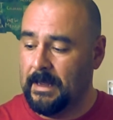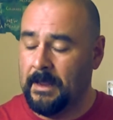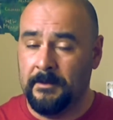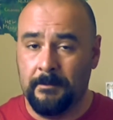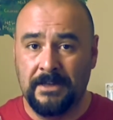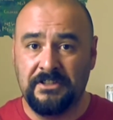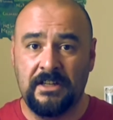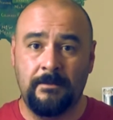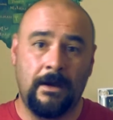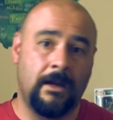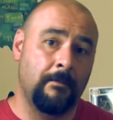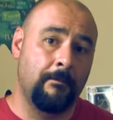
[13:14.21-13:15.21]
I had mentioned in
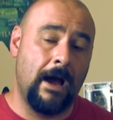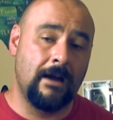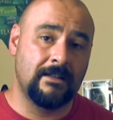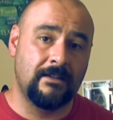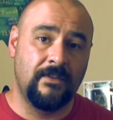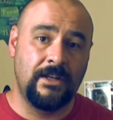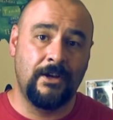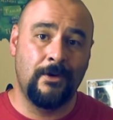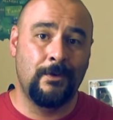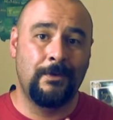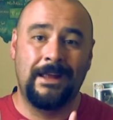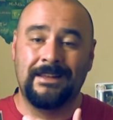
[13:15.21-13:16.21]
my unboxing
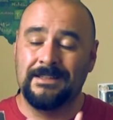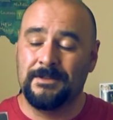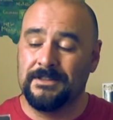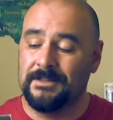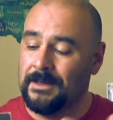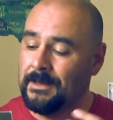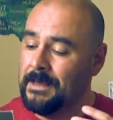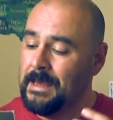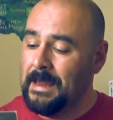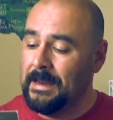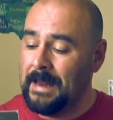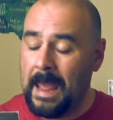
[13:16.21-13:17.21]
video that this is a,
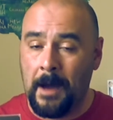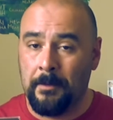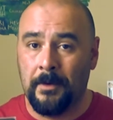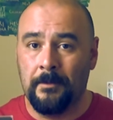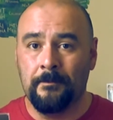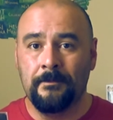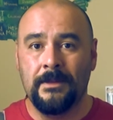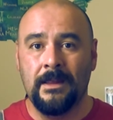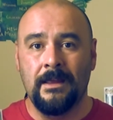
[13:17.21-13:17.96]
an album